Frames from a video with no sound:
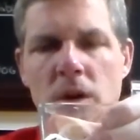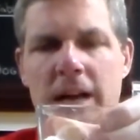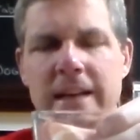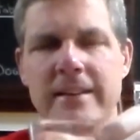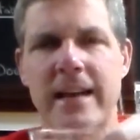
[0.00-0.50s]

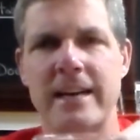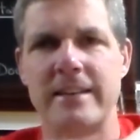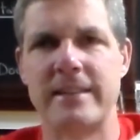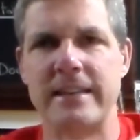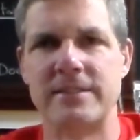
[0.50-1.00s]
I can kind
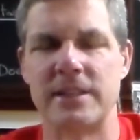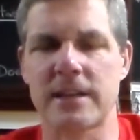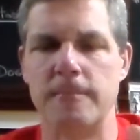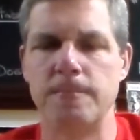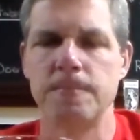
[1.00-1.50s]
of taste
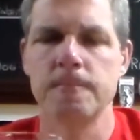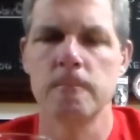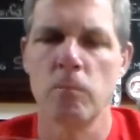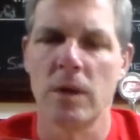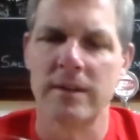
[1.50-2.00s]
a
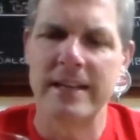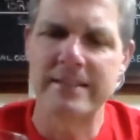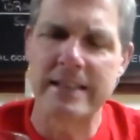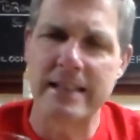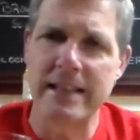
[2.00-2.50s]

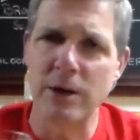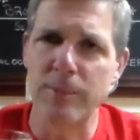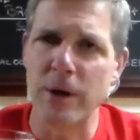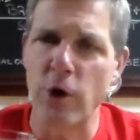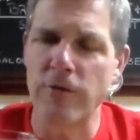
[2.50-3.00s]
little
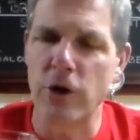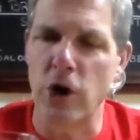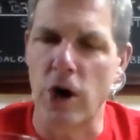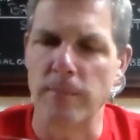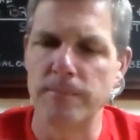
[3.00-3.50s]
bit over
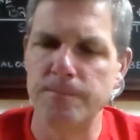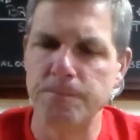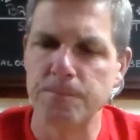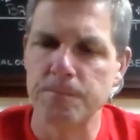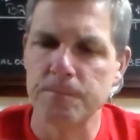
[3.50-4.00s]
carb,
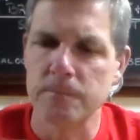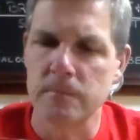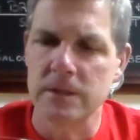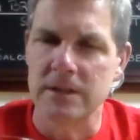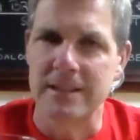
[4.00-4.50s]

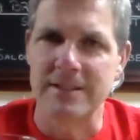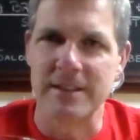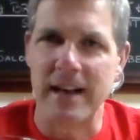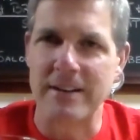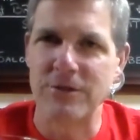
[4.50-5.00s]

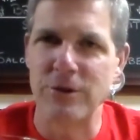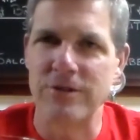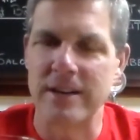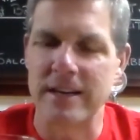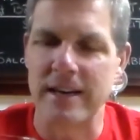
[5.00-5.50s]
because as soon
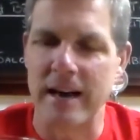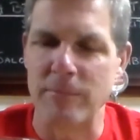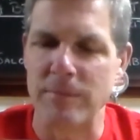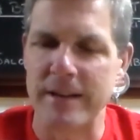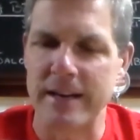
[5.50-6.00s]
as
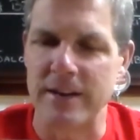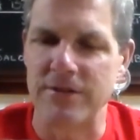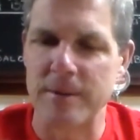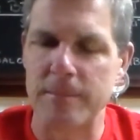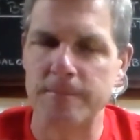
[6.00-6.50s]
I'm taking a
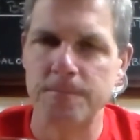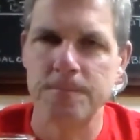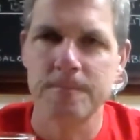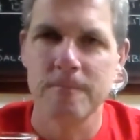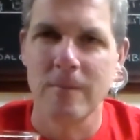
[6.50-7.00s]
sip,
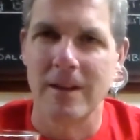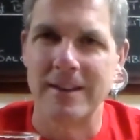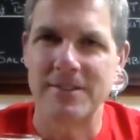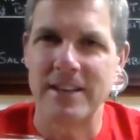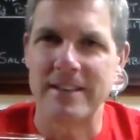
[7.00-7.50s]

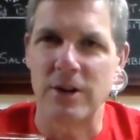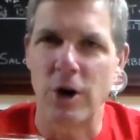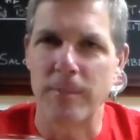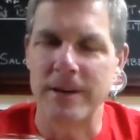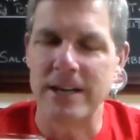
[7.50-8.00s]
it's like the
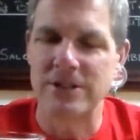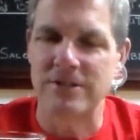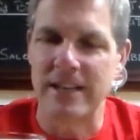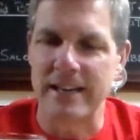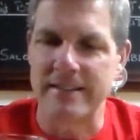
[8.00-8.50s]

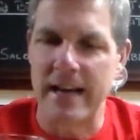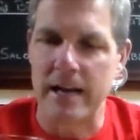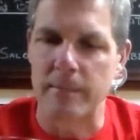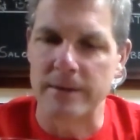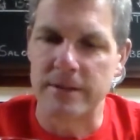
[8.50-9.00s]
carbonation's like
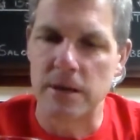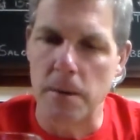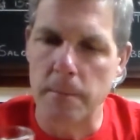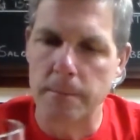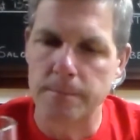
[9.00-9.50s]
attacking my tongue.